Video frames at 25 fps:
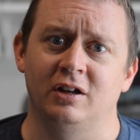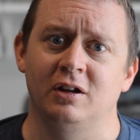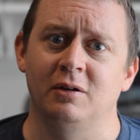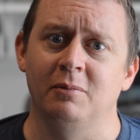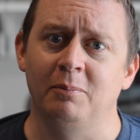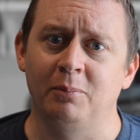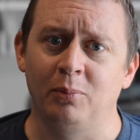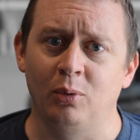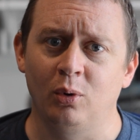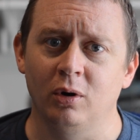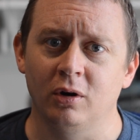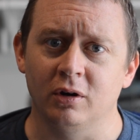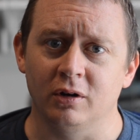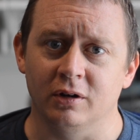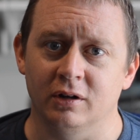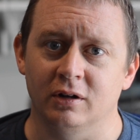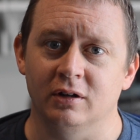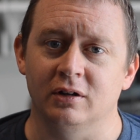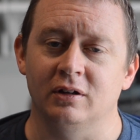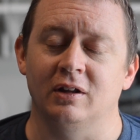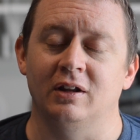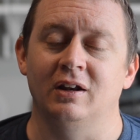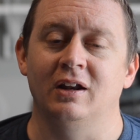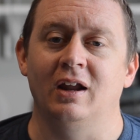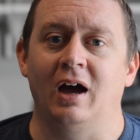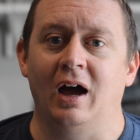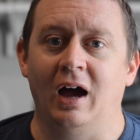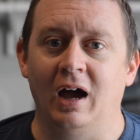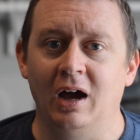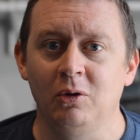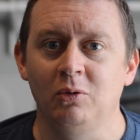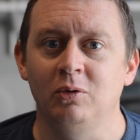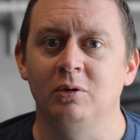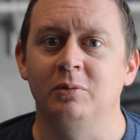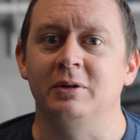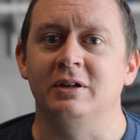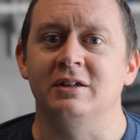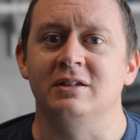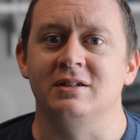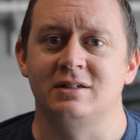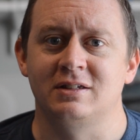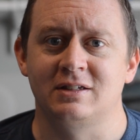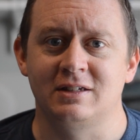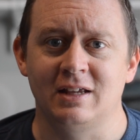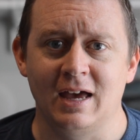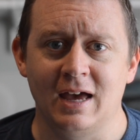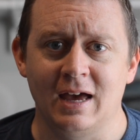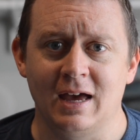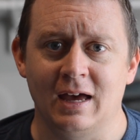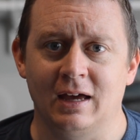important and I will be
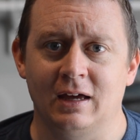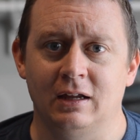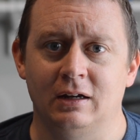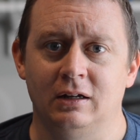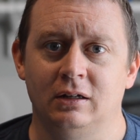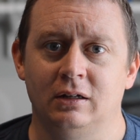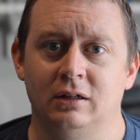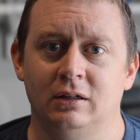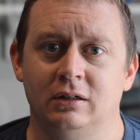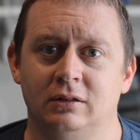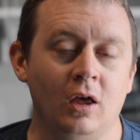sad.